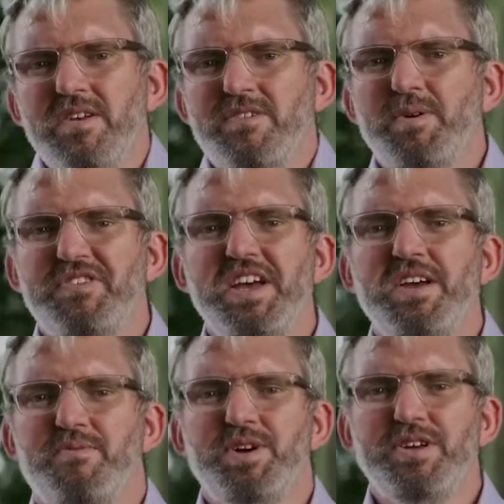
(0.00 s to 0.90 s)
So we're
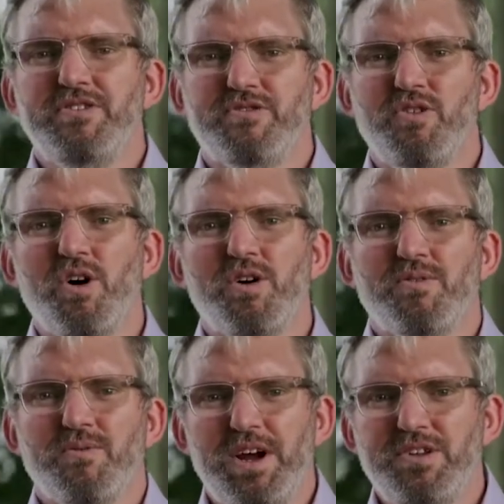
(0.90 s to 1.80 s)
seeing really strong
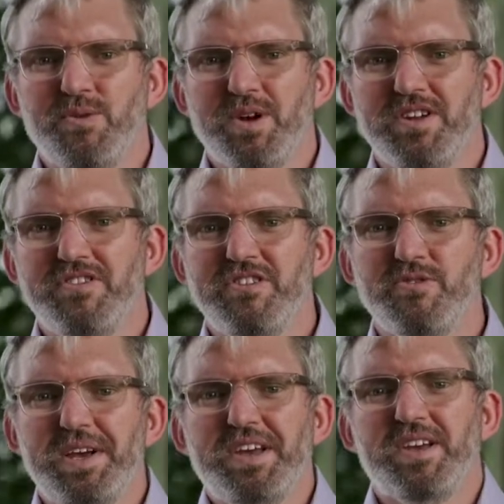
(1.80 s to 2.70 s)
rental conditions.
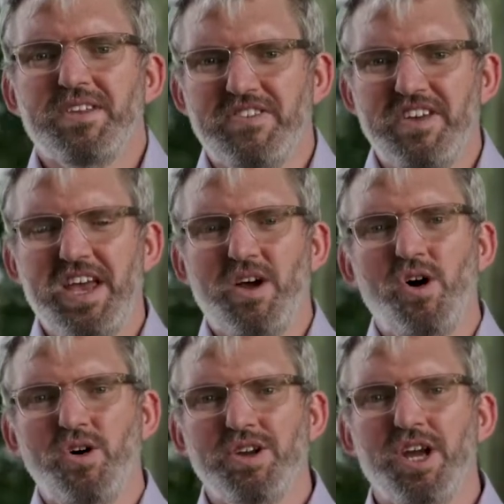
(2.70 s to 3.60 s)
We're seeing
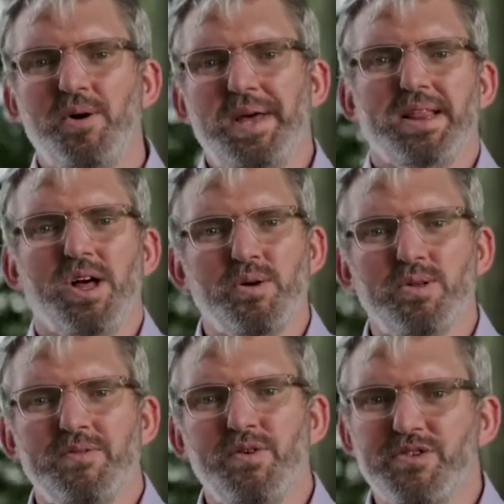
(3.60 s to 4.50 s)
ongoing low
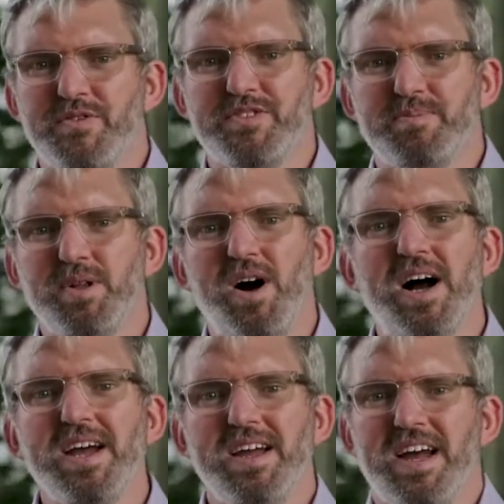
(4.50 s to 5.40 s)
levels of
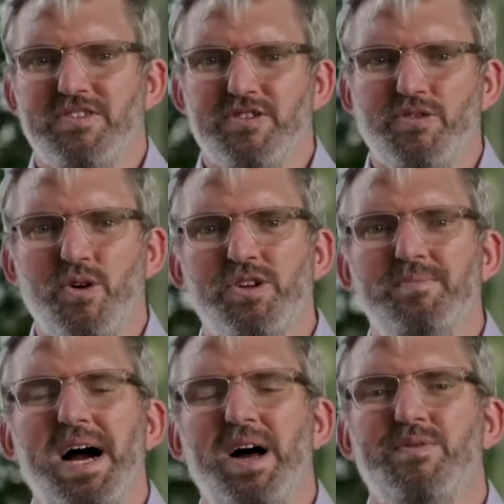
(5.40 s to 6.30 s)
supply and strong
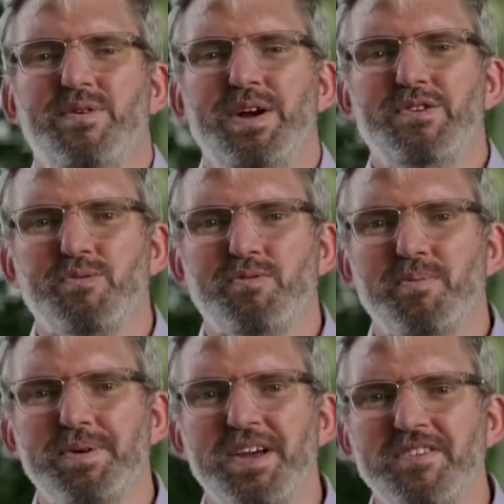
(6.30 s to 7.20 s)
demand for rental
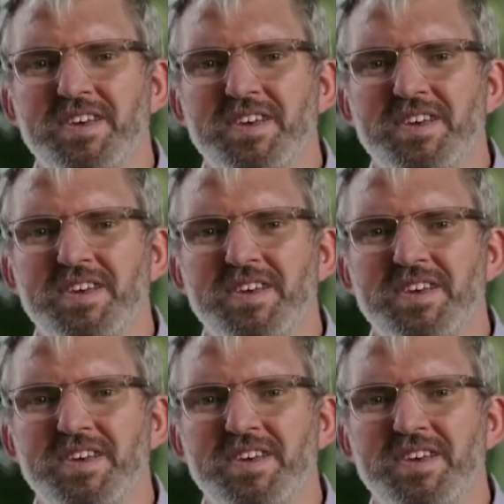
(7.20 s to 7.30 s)
properties,